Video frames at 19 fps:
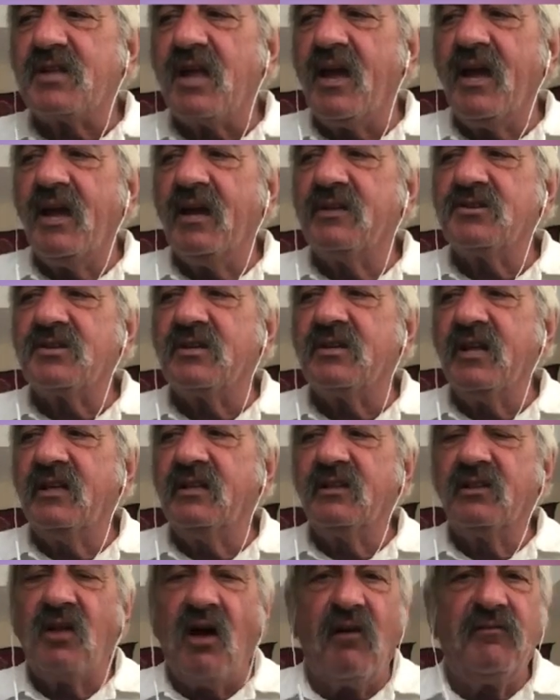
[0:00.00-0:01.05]
stands and he
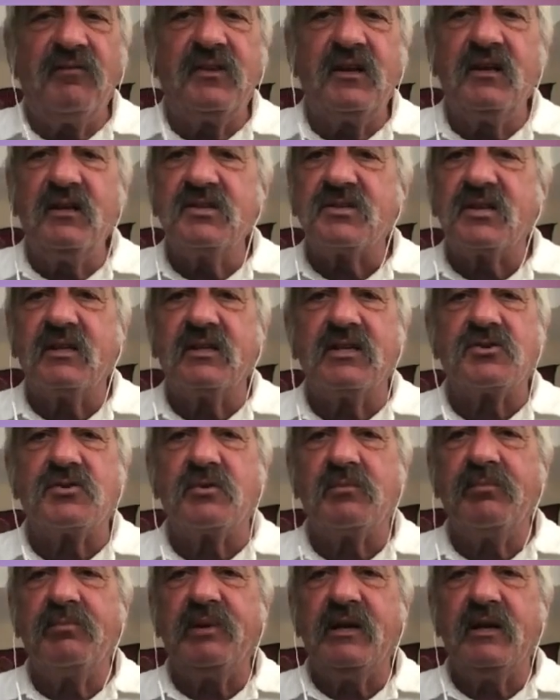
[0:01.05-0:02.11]
loved it. He said this
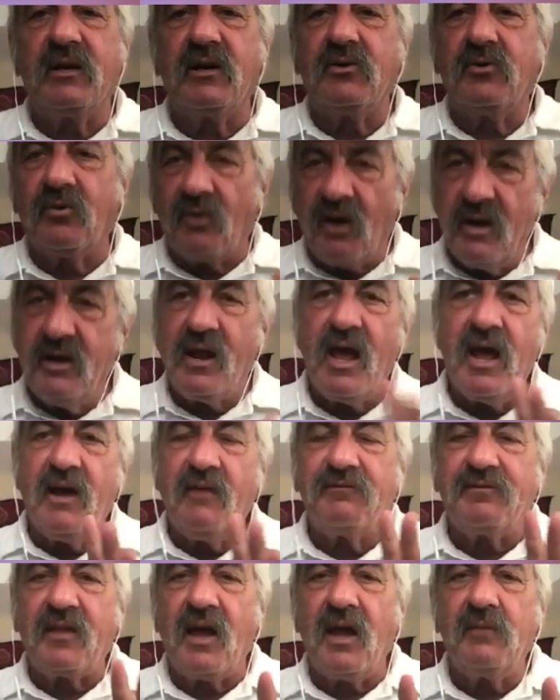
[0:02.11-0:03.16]
would be a great
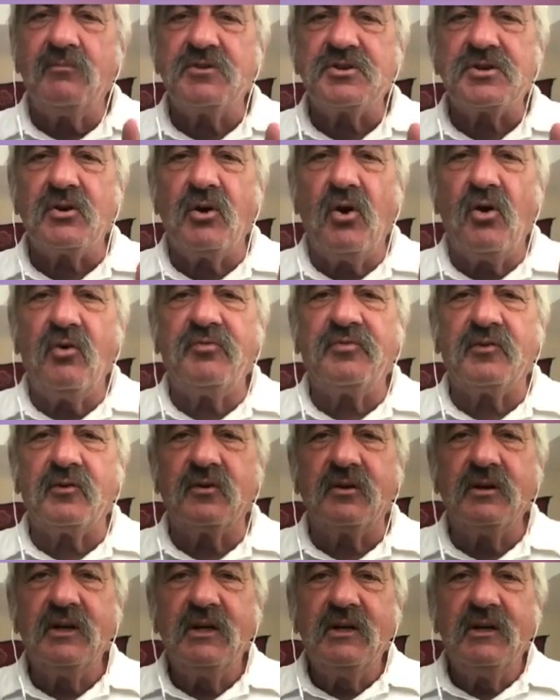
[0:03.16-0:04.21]
halftime show
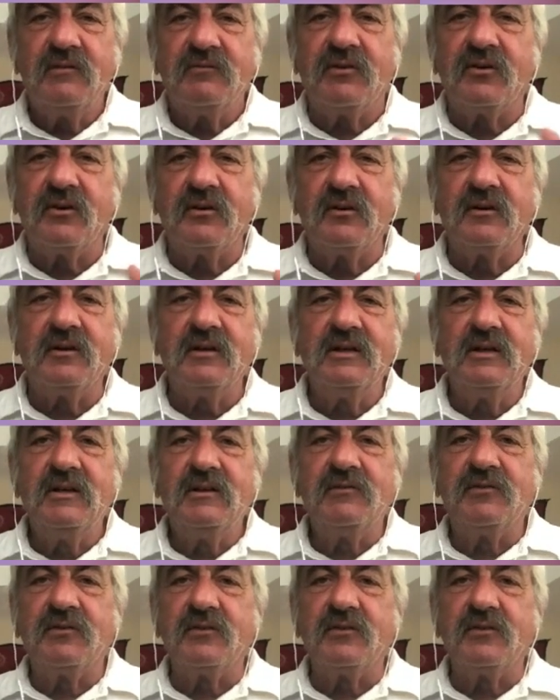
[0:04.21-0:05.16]
for the